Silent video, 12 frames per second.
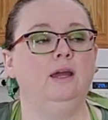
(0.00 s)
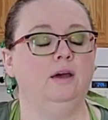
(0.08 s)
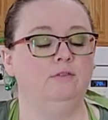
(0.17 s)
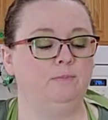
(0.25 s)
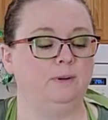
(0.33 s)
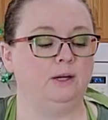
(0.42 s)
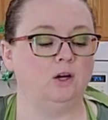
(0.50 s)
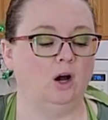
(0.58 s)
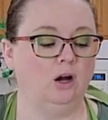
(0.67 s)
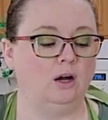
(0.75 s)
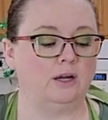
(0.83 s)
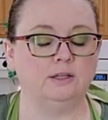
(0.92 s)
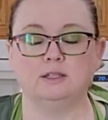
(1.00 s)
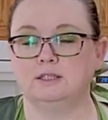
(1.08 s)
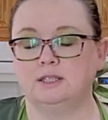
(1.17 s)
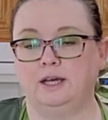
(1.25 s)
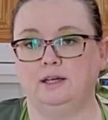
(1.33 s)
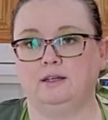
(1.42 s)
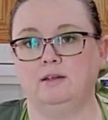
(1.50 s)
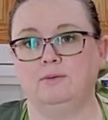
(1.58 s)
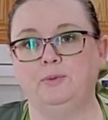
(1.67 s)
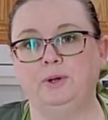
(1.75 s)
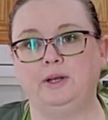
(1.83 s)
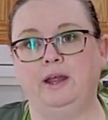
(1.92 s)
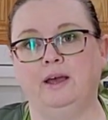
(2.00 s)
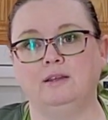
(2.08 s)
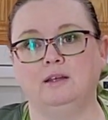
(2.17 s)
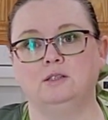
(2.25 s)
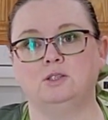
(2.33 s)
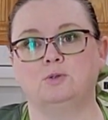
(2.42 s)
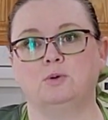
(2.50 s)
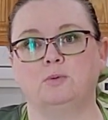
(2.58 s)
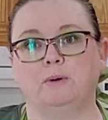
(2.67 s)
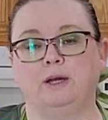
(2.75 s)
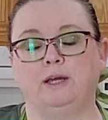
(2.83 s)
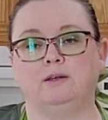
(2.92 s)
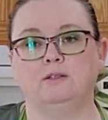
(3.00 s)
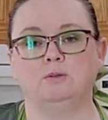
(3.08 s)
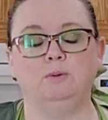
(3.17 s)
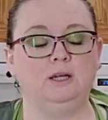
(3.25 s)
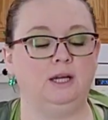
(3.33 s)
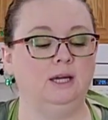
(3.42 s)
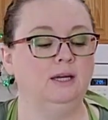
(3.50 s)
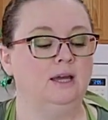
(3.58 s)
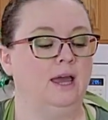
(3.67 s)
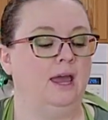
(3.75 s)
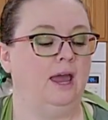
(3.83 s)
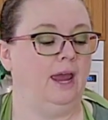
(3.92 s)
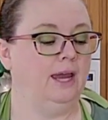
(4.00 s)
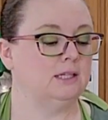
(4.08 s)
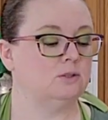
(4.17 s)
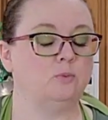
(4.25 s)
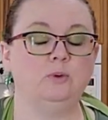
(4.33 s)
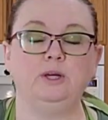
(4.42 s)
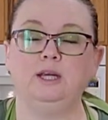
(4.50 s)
have been gone because I went and had lunch with my sweetie, and